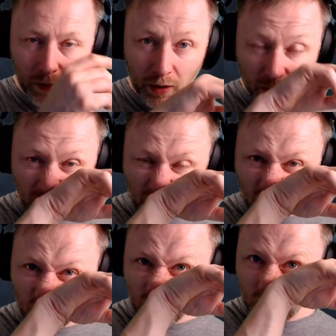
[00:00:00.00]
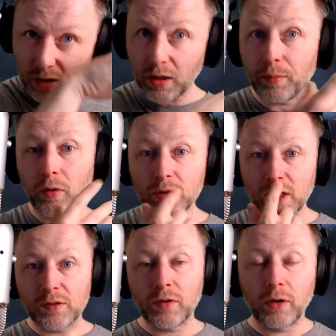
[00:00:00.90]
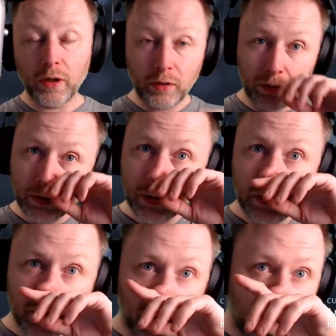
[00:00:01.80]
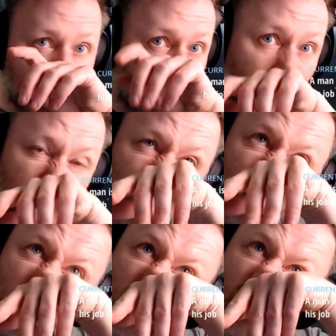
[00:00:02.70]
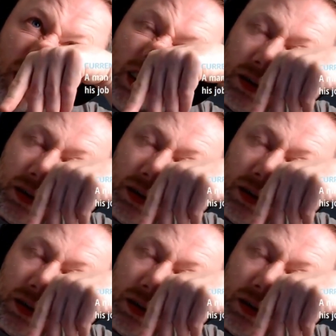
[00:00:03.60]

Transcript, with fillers: You got you got all sorts of, they apologise for their running nose. And he goes like, yeah.